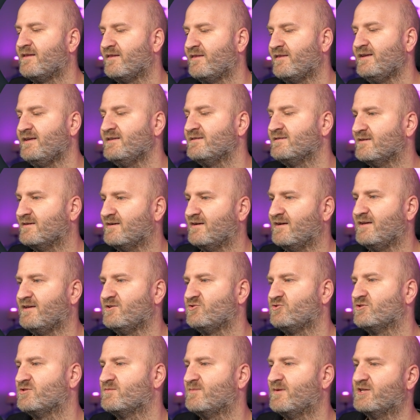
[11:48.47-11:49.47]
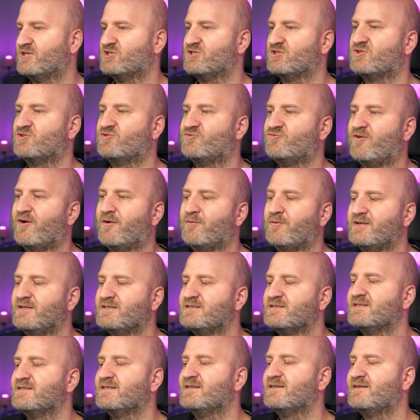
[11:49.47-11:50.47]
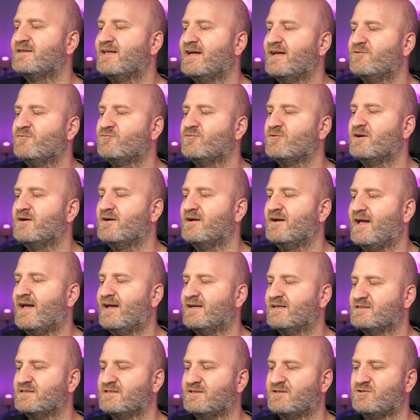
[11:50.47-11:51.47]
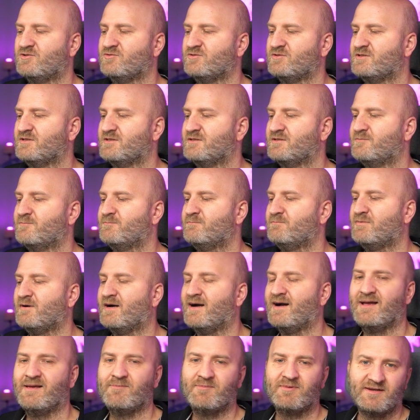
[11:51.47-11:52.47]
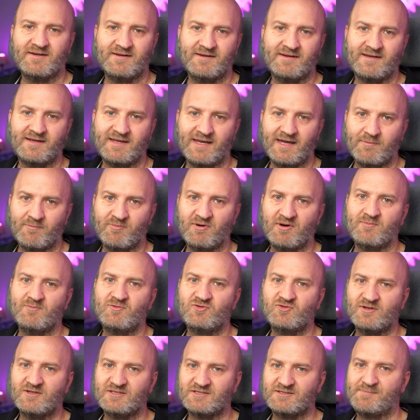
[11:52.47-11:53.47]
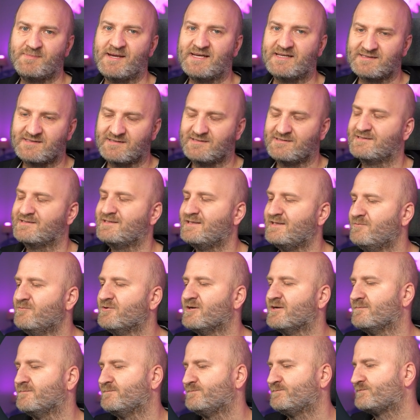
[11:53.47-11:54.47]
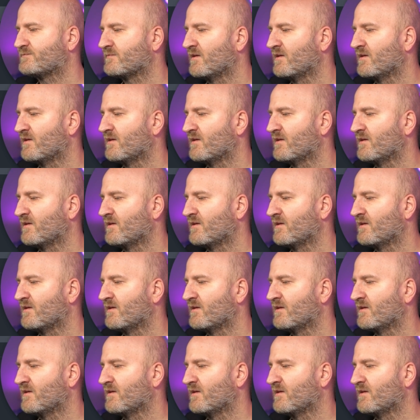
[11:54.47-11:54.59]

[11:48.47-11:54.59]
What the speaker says: These are introspection queries that were executed by Banana Cakepop to inspect the schema.